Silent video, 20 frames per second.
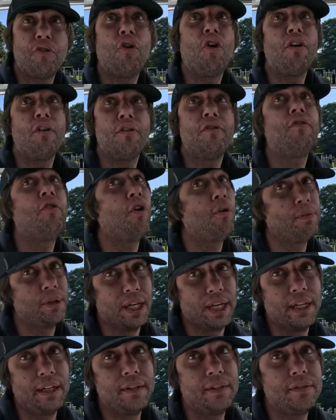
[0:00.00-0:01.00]
the blade? Four, four
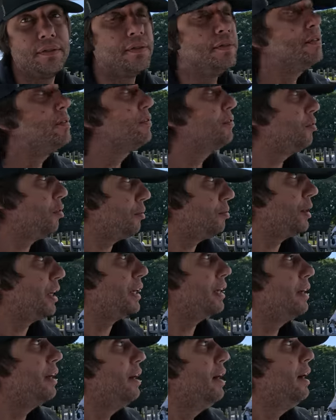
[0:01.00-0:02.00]
blade. Four blade. Four
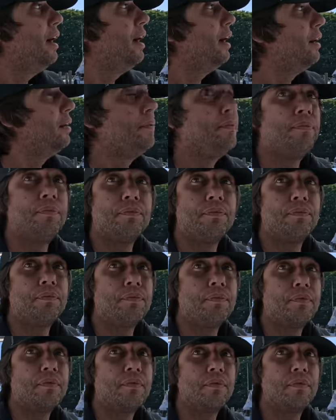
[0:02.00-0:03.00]
blade. Not the Rev
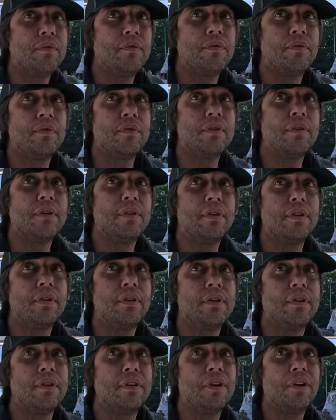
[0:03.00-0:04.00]
fours or the Rev four X
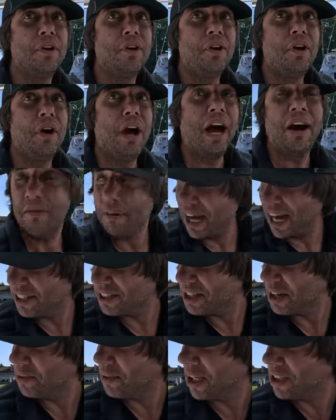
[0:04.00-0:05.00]
maybe? Uh,
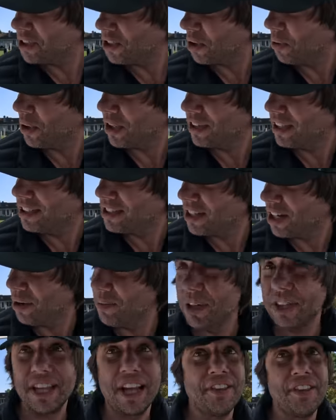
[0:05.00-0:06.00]
actually, I'm not sure what these come
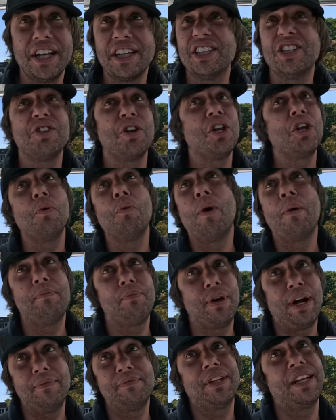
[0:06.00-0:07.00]
with. I okay. think there's only one
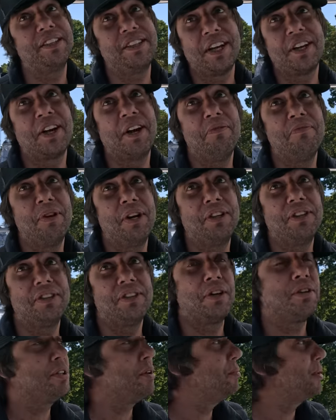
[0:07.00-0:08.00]
prop that okay. they come with.
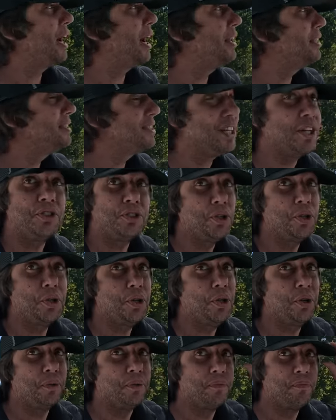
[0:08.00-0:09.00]
Okay. But to be honest, they're too
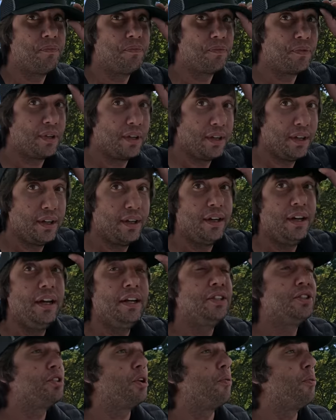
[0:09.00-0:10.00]
new. Okay.
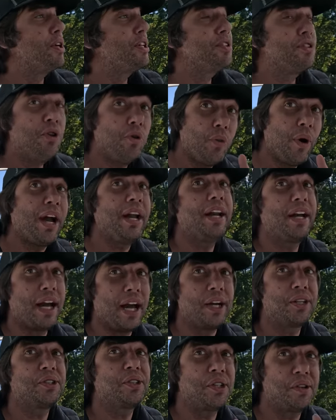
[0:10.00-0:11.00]
So we're still waiting
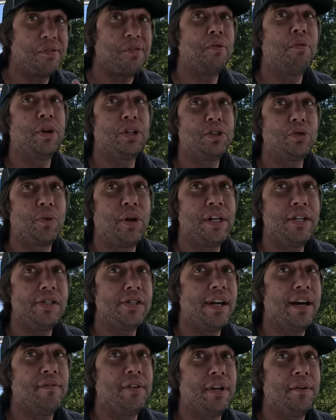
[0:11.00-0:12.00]
actually for one
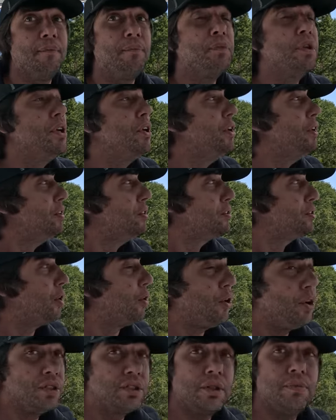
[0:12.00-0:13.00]
twenty-seven. So
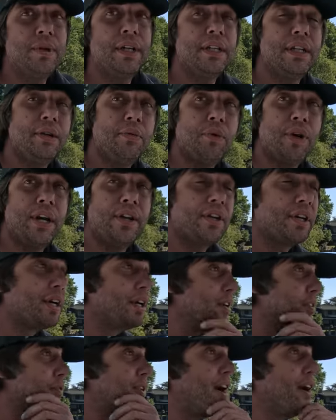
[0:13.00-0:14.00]
ultimately we're either
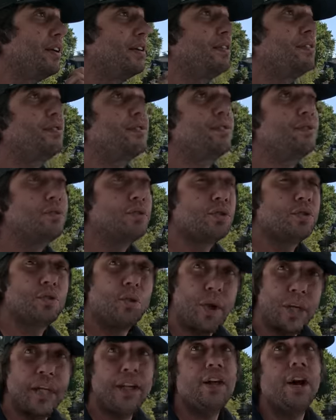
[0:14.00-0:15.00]
going to run
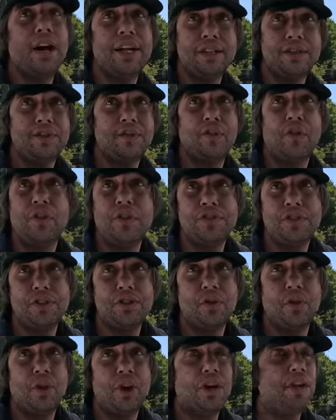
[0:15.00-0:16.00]
twenty-nines for
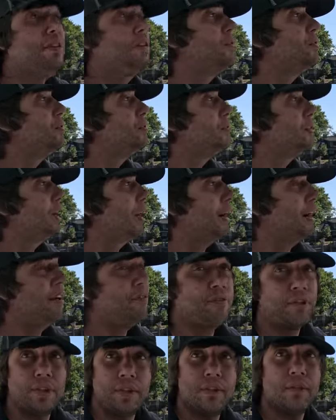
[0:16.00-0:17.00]
offshore
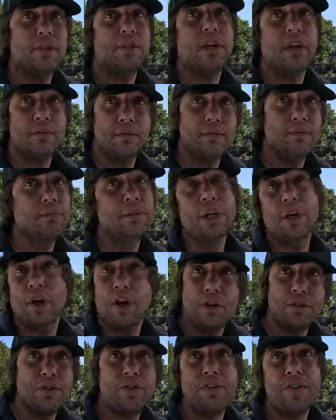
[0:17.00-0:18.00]
uh, for, you know,
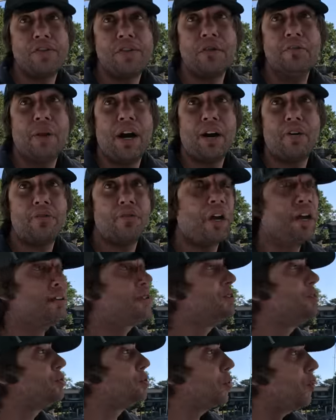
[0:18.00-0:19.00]
one hundred fifty mile
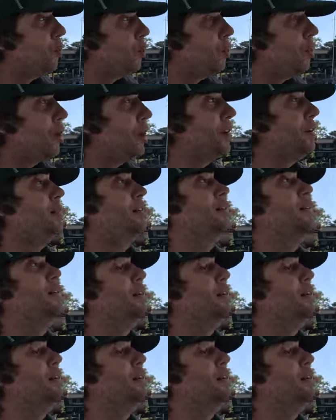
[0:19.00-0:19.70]
runs, or